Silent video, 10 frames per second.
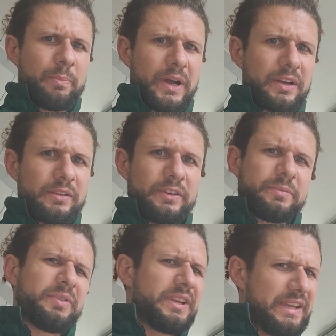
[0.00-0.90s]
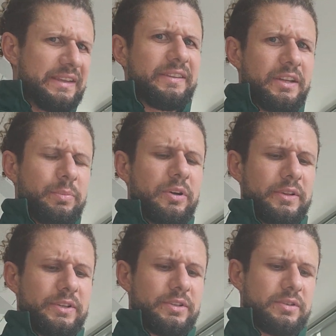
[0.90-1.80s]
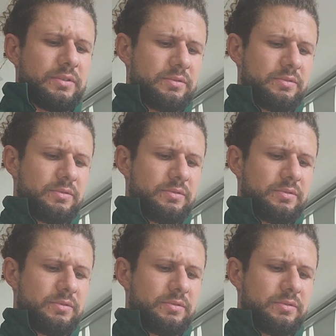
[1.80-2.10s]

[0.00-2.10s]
buckler is pretty easy to polish